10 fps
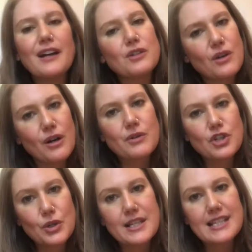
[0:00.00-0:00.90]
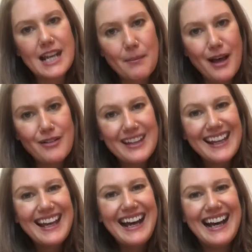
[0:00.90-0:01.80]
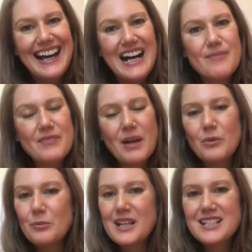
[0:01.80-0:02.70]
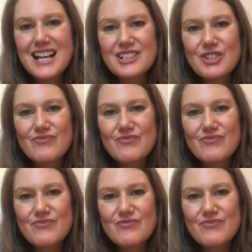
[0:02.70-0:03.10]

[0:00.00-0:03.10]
you can always shoot us an email, and we'll be in touch.